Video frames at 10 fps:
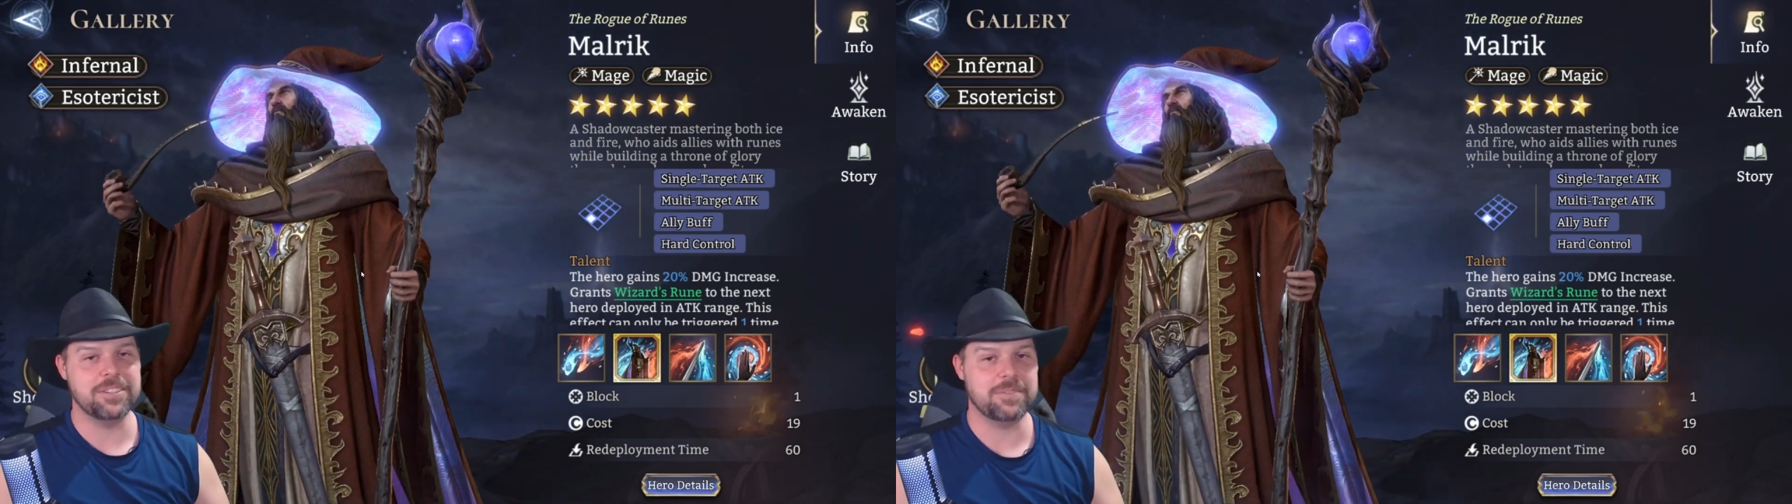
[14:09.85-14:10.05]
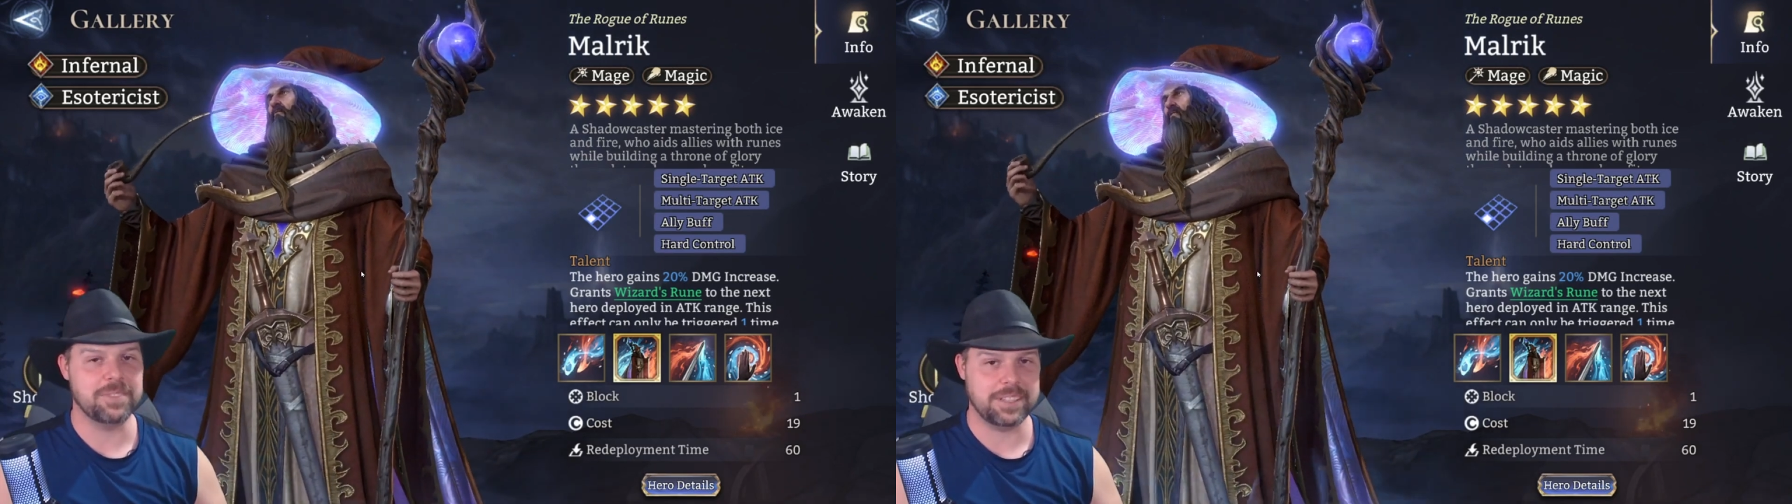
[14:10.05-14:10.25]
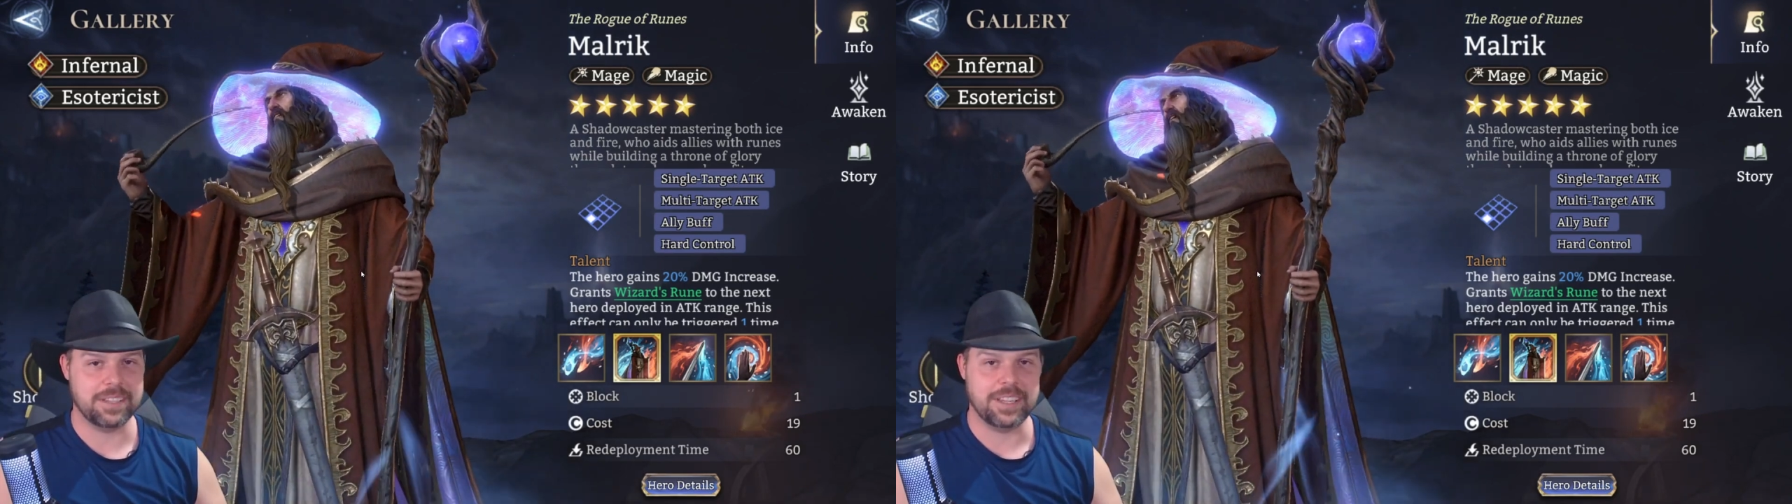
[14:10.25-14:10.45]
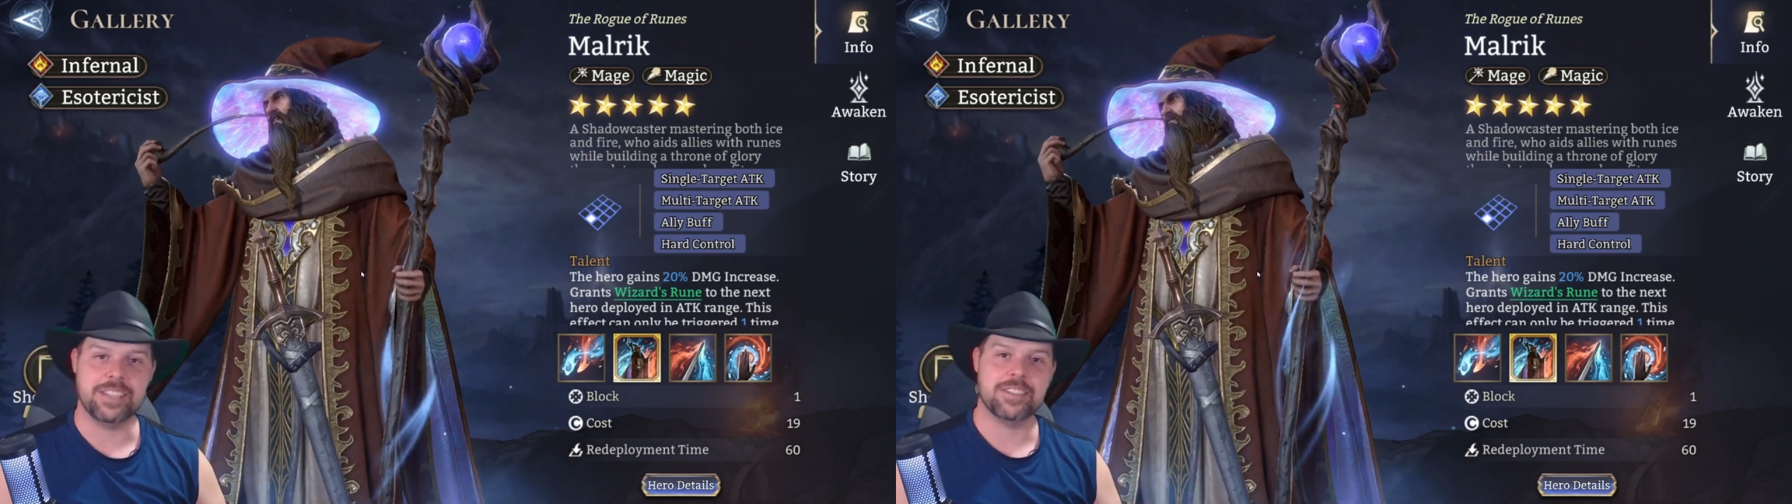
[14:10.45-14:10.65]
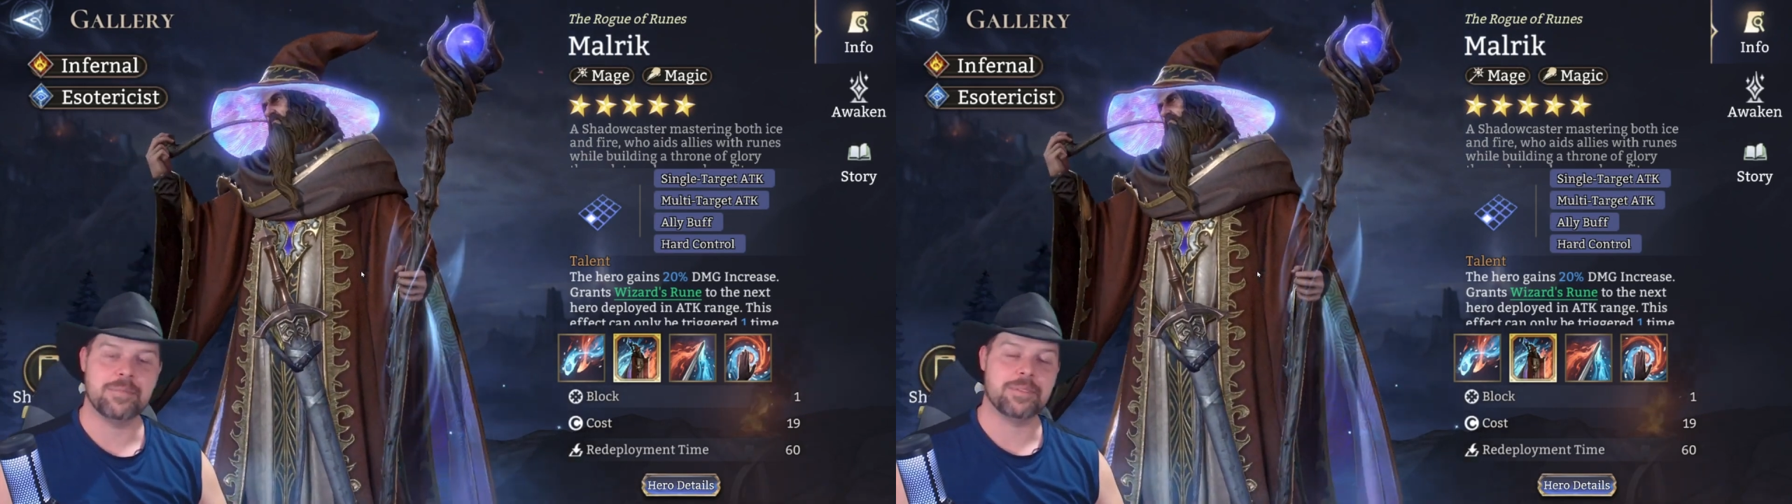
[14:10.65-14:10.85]
don't forget to like
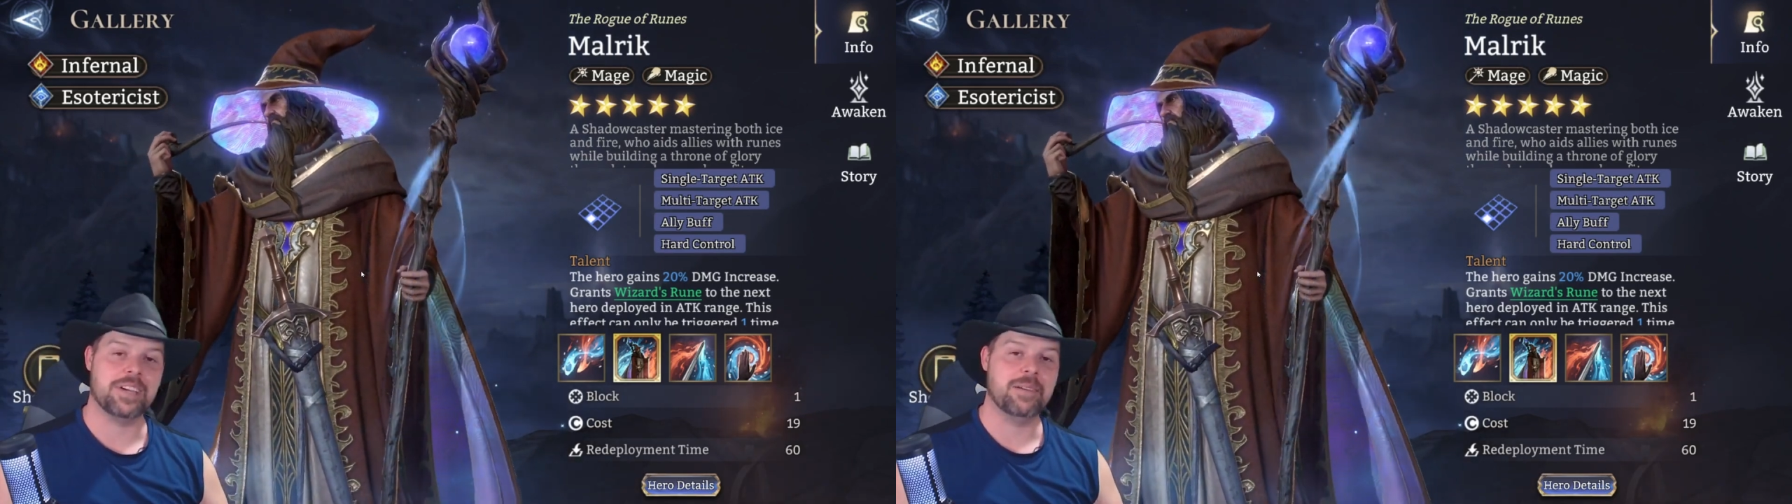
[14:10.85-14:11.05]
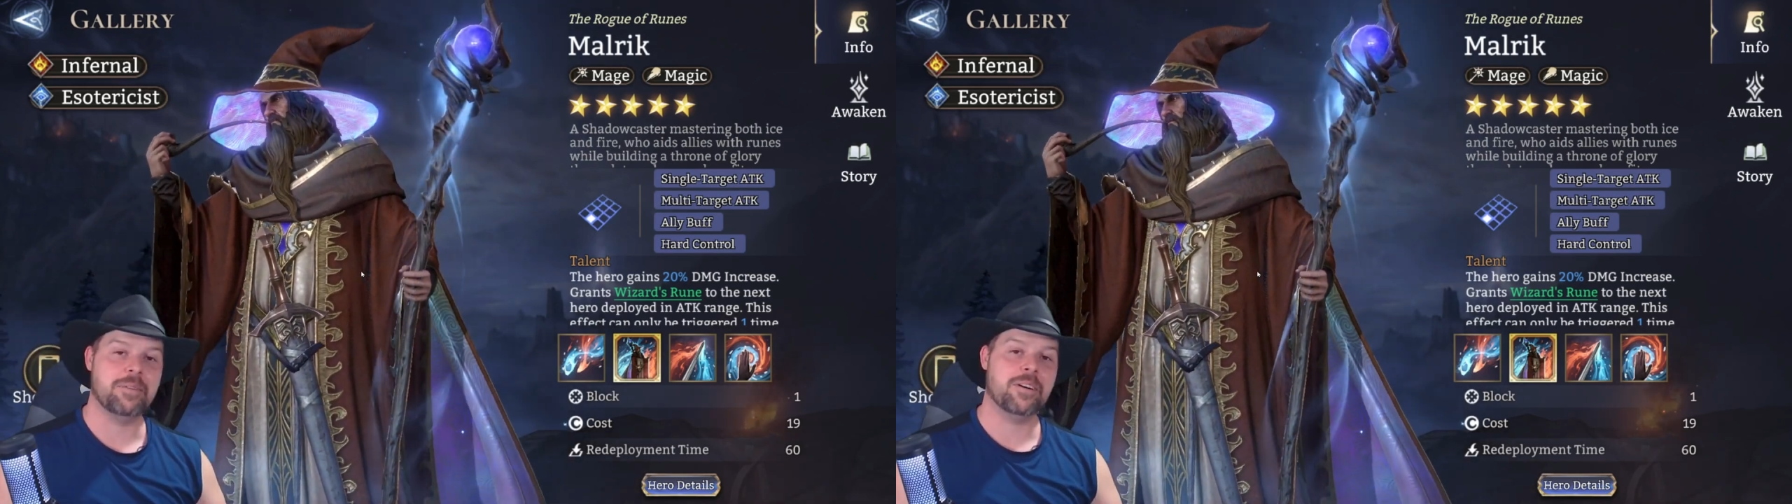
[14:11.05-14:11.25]
and subscribe.